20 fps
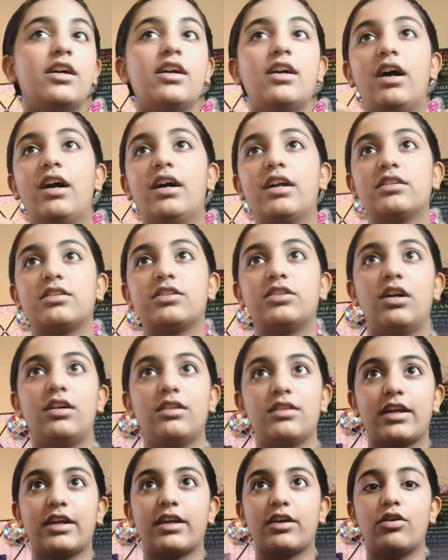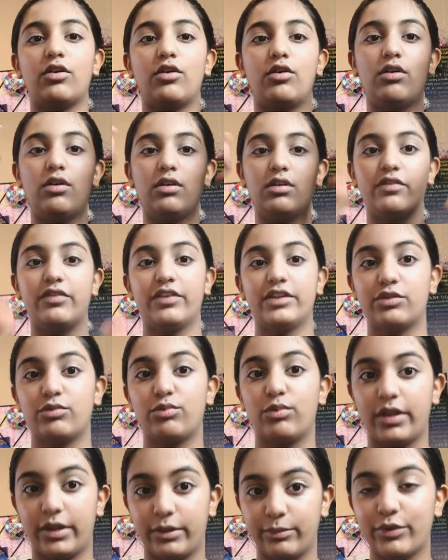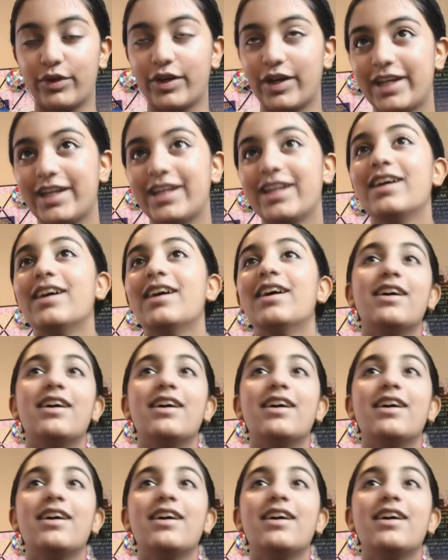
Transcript: and it's not like all of it's really bright,